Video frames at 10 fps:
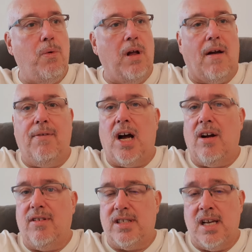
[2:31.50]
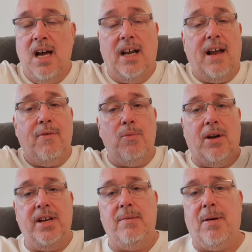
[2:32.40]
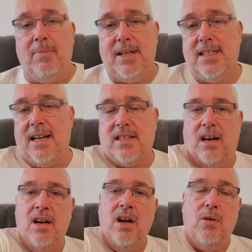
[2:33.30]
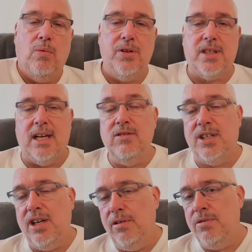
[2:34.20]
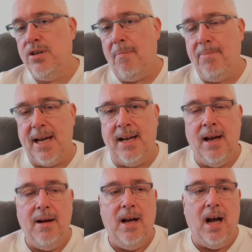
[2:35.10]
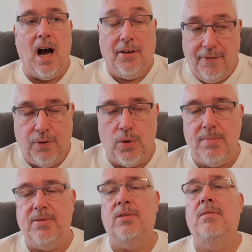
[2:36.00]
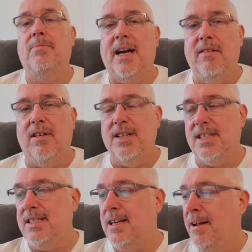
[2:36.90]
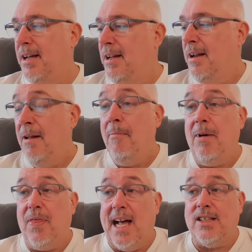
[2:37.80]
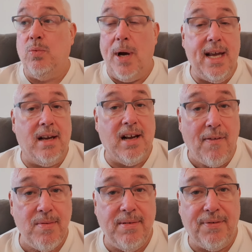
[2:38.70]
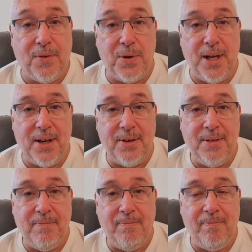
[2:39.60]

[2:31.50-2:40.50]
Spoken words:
like a virus. And everyone in the public sector wants those huge, big, unaffordable pay rises. But that's weak government for you.